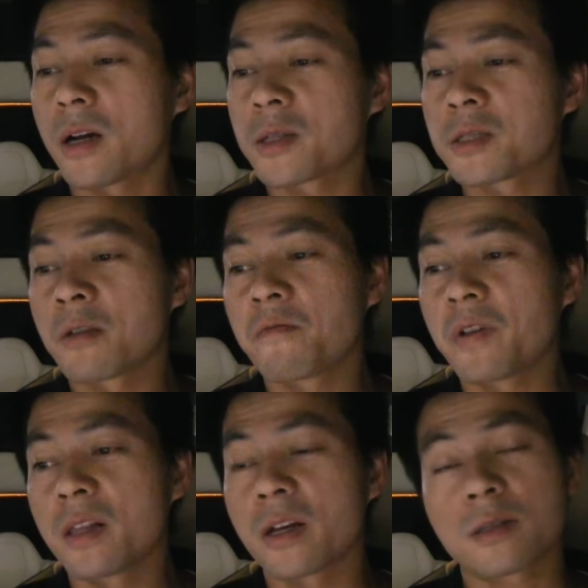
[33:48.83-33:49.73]
I still
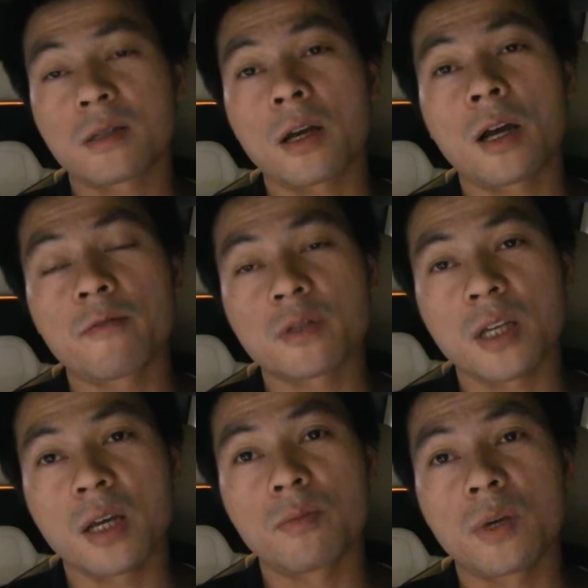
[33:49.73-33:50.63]
feel that I have the
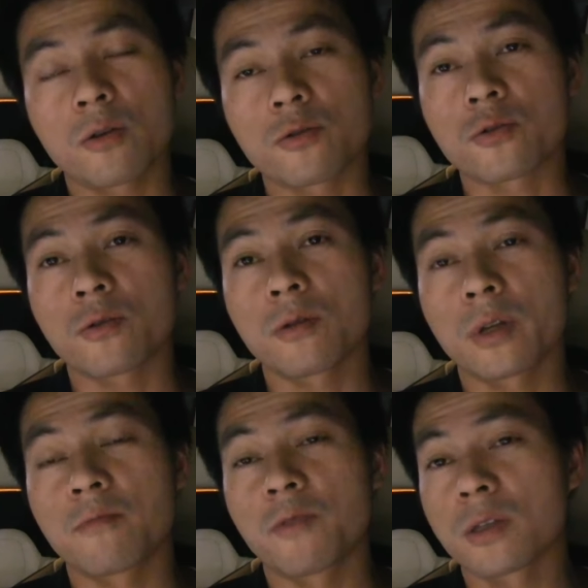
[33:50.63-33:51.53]
same uh, control
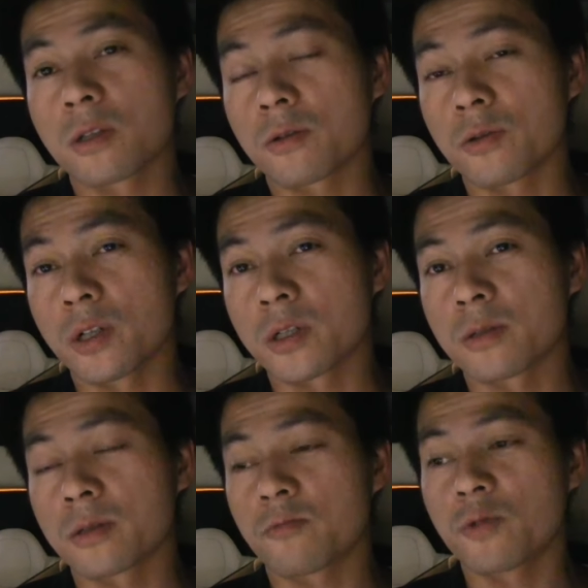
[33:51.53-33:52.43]
in winter
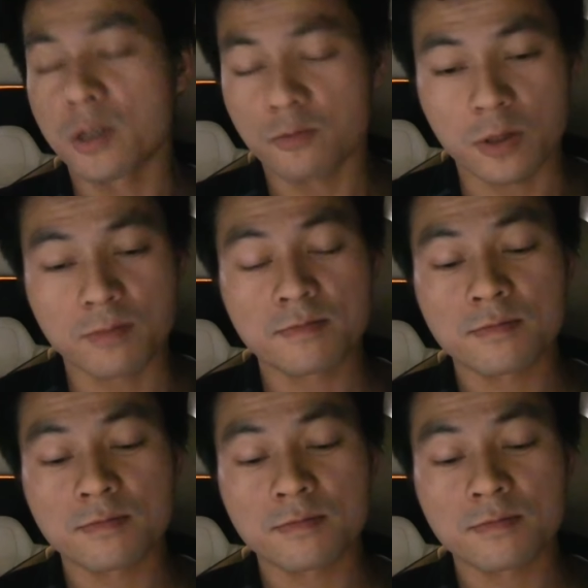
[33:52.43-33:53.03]
conditions with this one.